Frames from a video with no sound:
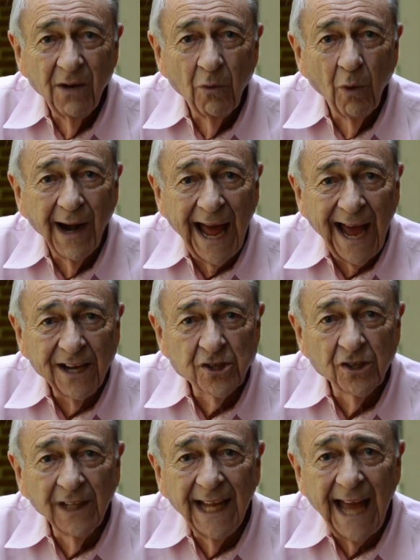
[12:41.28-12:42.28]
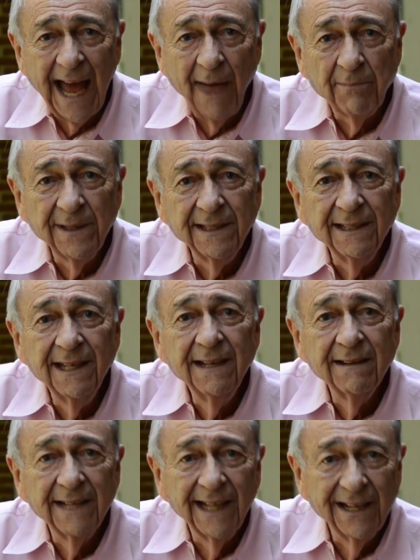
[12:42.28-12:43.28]
What actually happened?
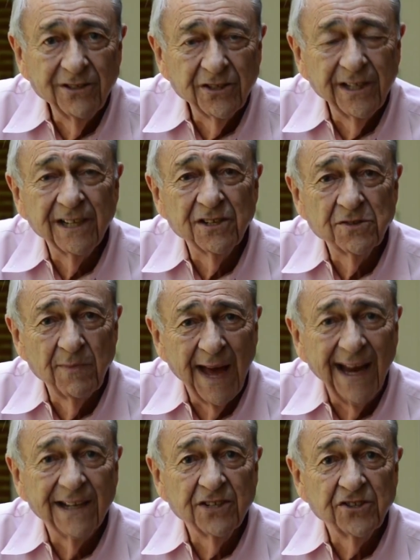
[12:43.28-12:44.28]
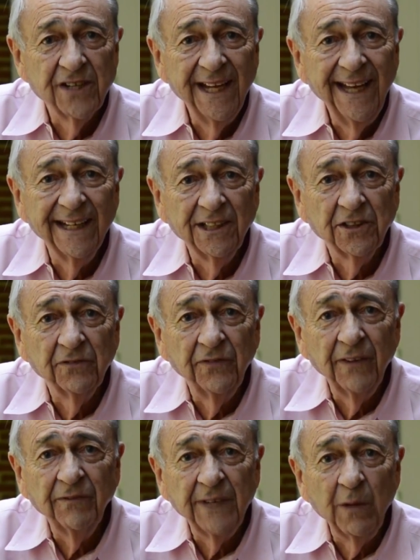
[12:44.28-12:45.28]
The engineers managed to heat it to
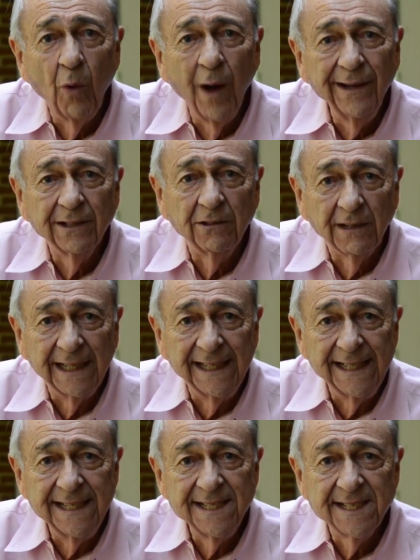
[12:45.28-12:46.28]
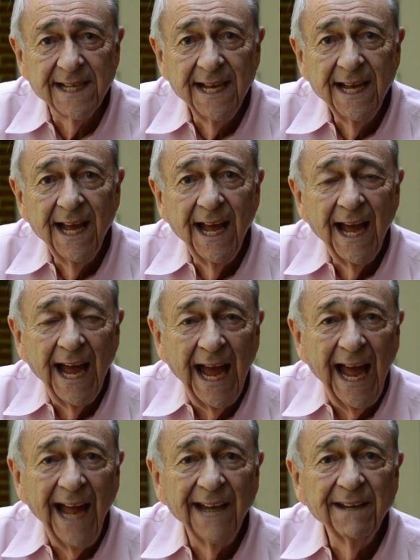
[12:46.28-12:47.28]
51 degrees,
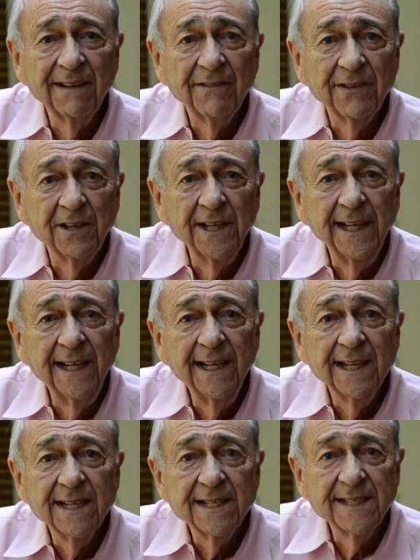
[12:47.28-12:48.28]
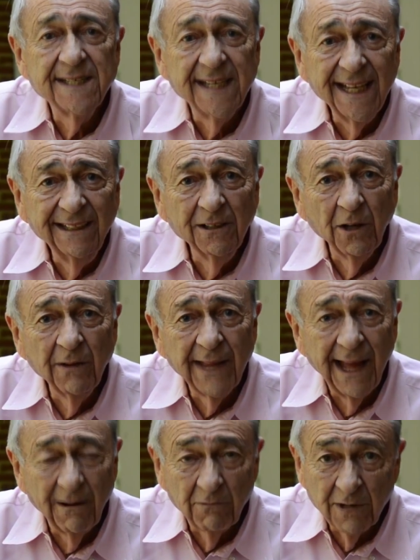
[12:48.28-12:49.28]
and the signal
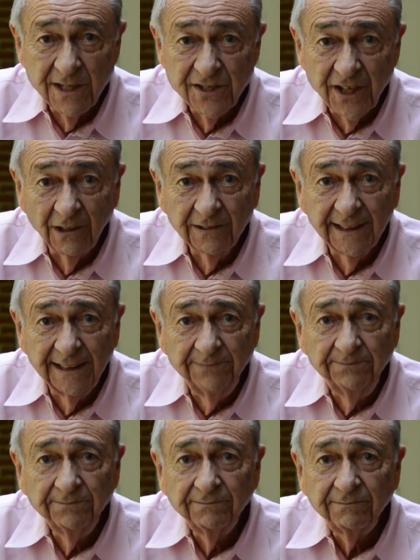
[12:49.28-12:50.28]
that resulted